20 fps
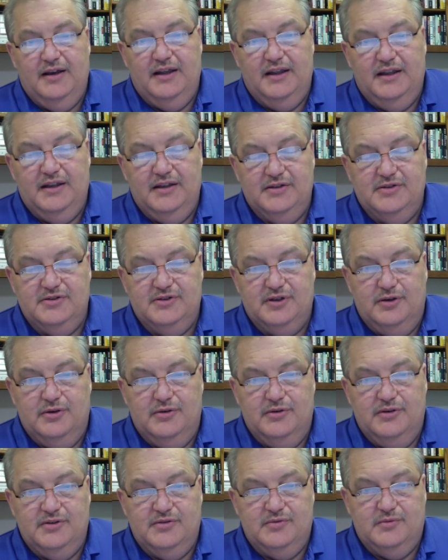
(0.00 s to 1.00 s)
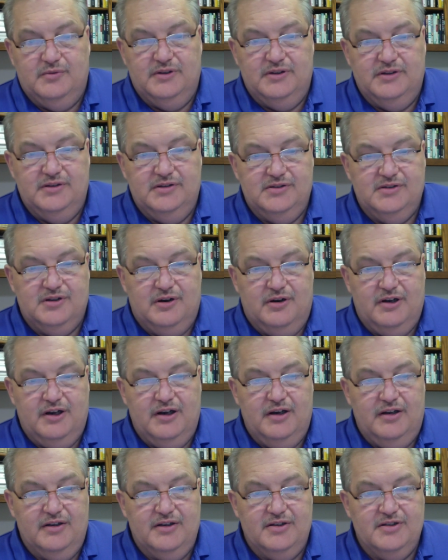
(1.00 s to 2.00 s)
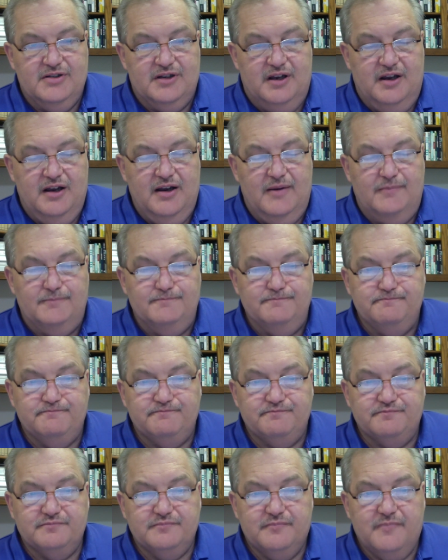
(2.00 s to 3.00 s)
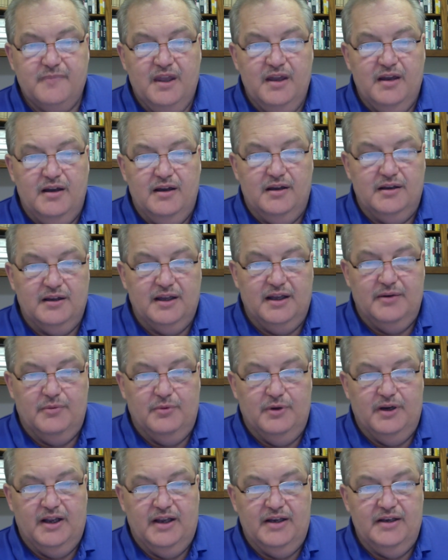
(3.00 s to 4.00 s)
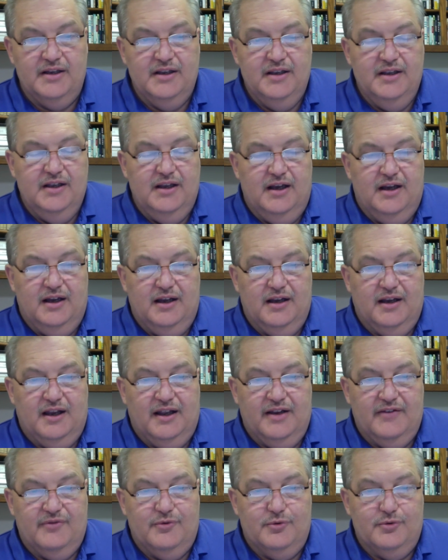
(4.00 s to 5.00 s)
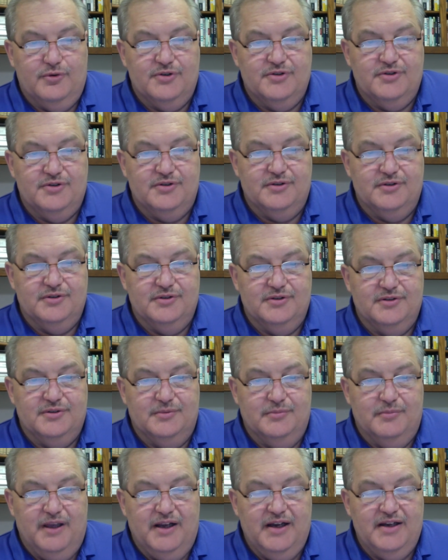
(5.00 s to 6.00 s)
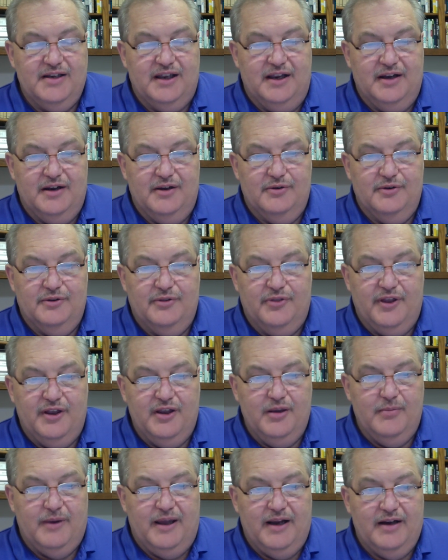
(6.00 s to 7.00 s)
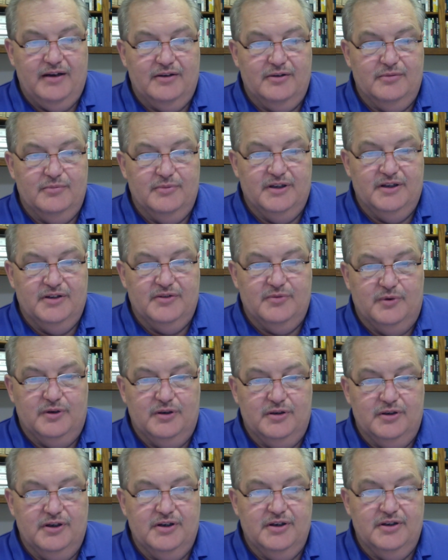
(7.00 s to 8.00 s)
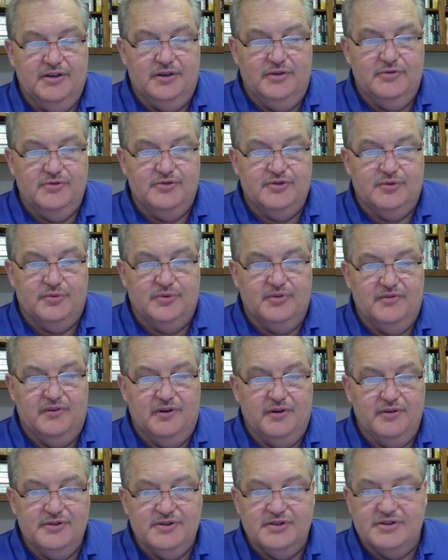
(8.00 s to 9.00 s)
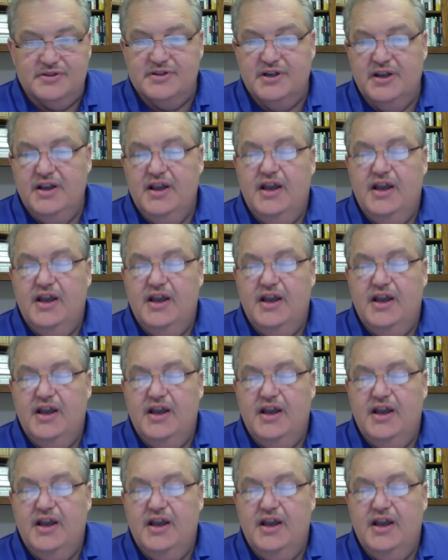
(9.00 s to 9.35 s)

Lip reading: And so as we start into this psalm, kind of what I'd like for us to meditate on and think about a little bit as we look at those three verses,